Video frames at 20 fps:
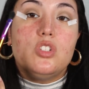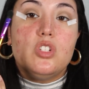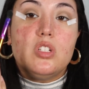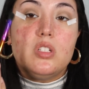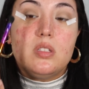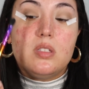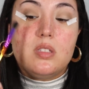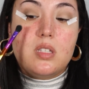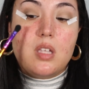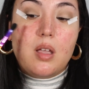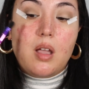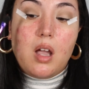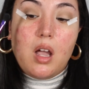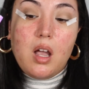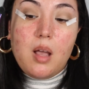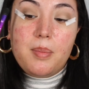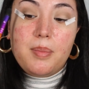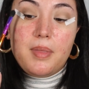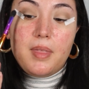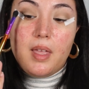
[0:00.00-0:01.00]
just
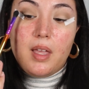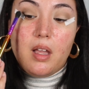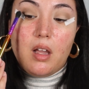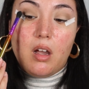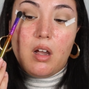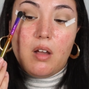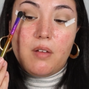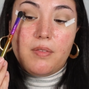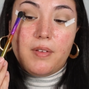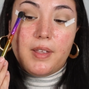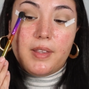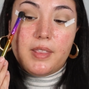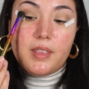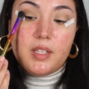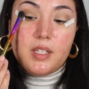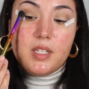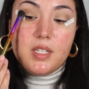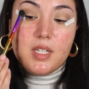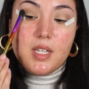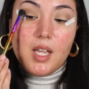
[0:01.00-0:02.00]
top that off at
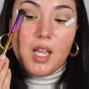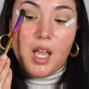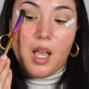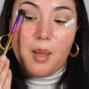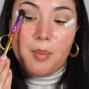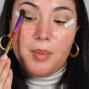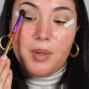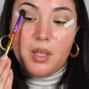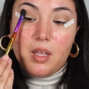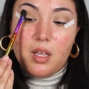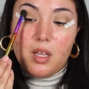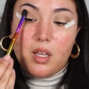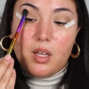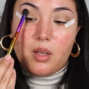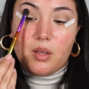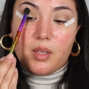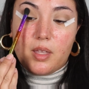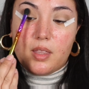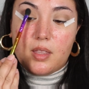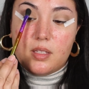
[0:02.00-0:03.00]
the top.
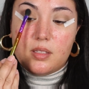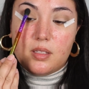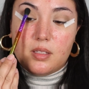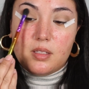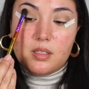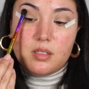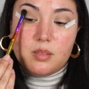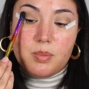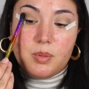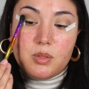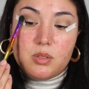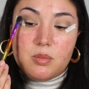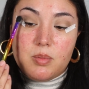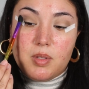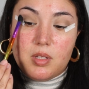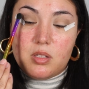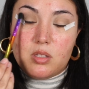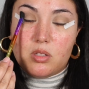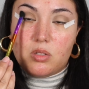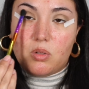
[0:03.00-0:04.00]
Okay, this isn't supposed to
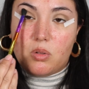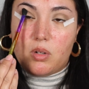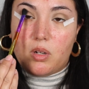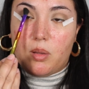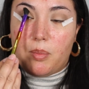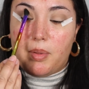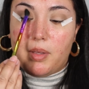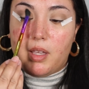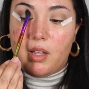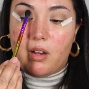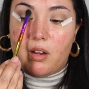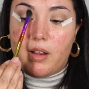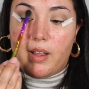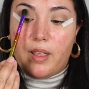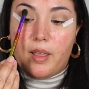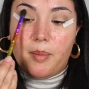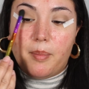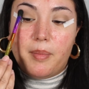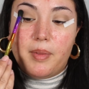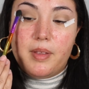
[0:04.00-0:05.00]
be a tutorial, but here I
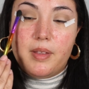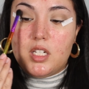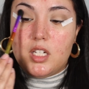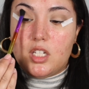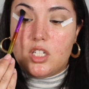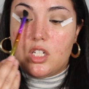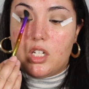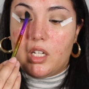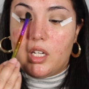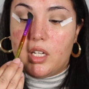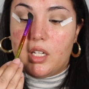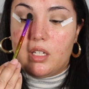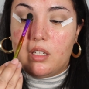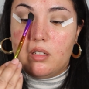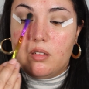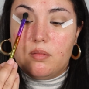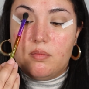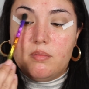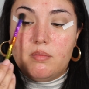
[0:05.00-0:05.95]
am teaching and